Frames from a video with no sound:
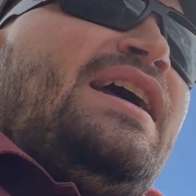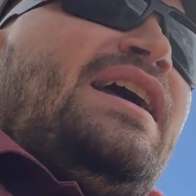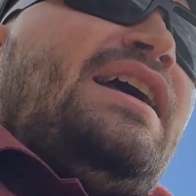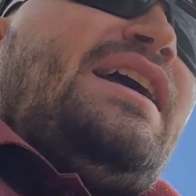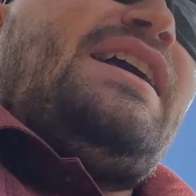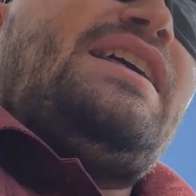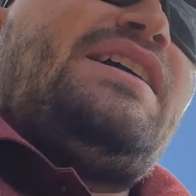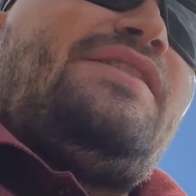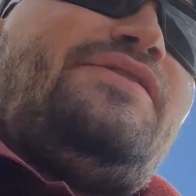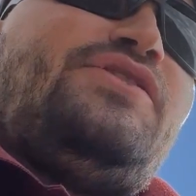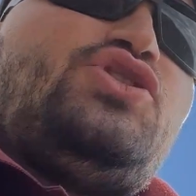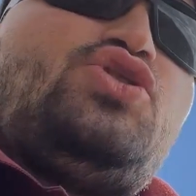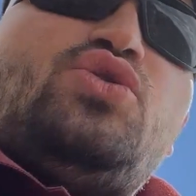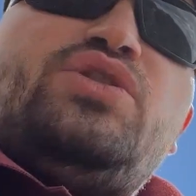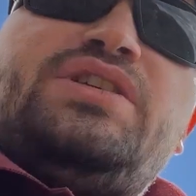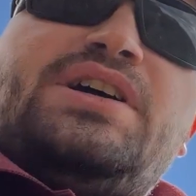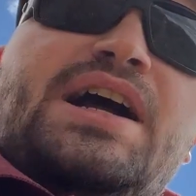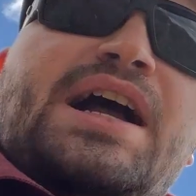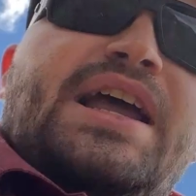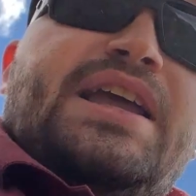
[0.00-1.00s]
and I've enjoyed
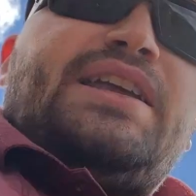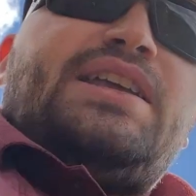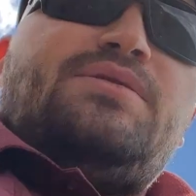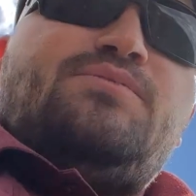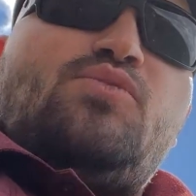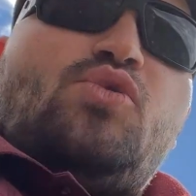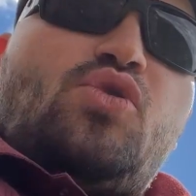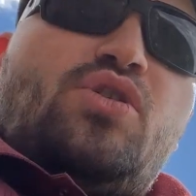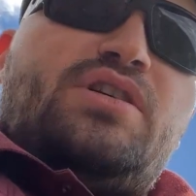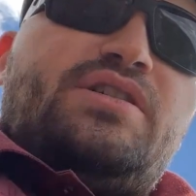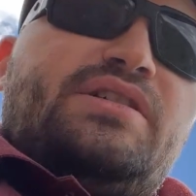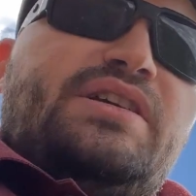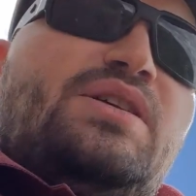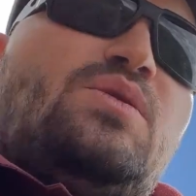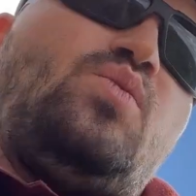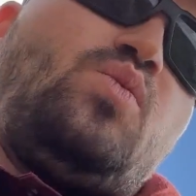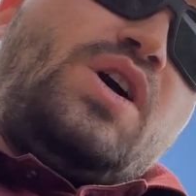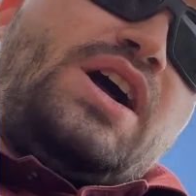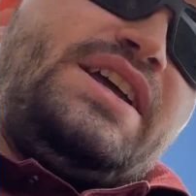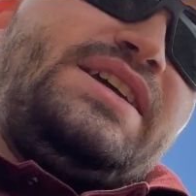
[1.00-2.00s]
the hiking more.
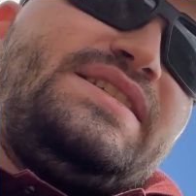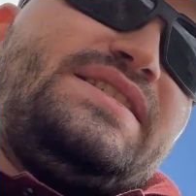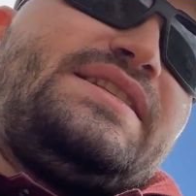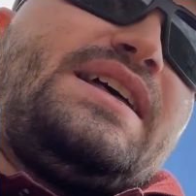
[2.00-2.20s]
And why is